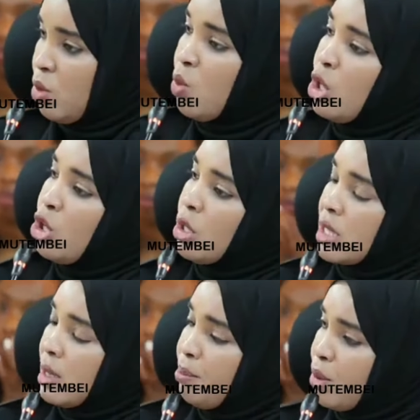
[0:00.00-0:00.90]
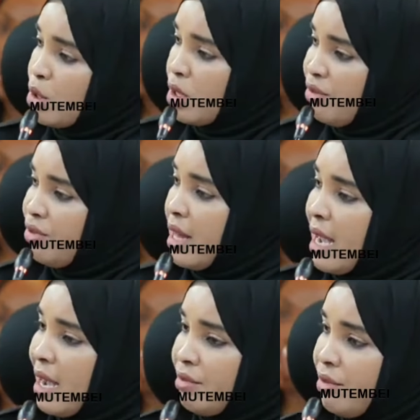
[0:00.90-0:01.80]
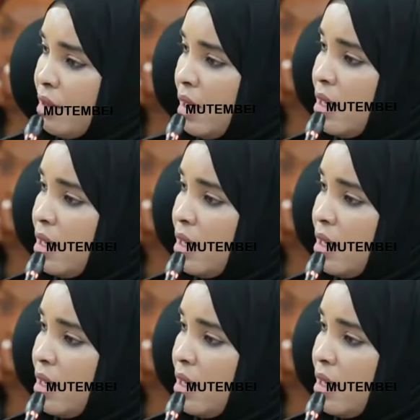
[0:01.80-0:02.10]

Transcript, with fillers: We will not support if they have